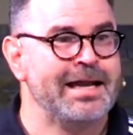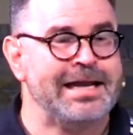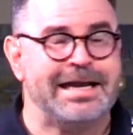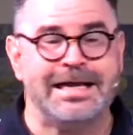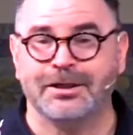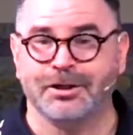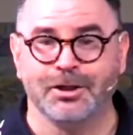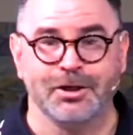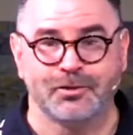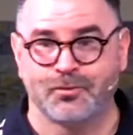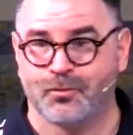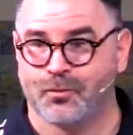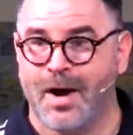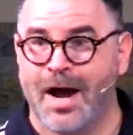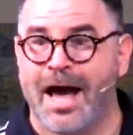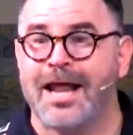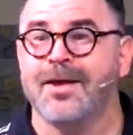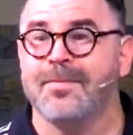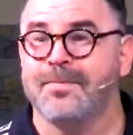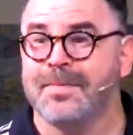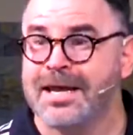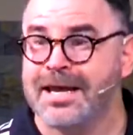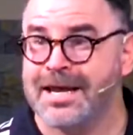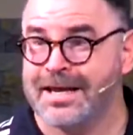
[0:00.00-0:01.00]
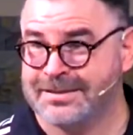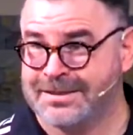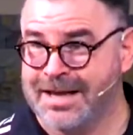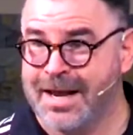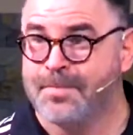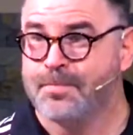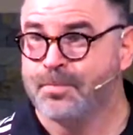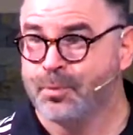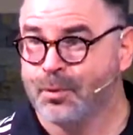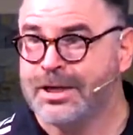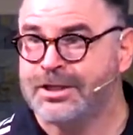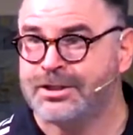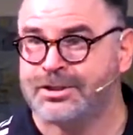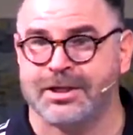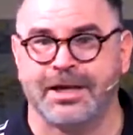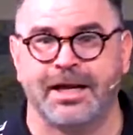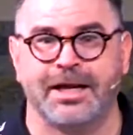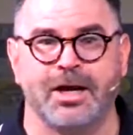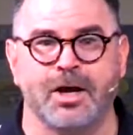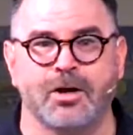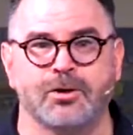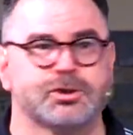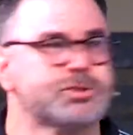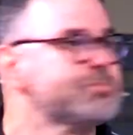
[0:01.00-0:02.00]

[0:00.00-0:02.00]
and he looked right at me as I'm preaching, and he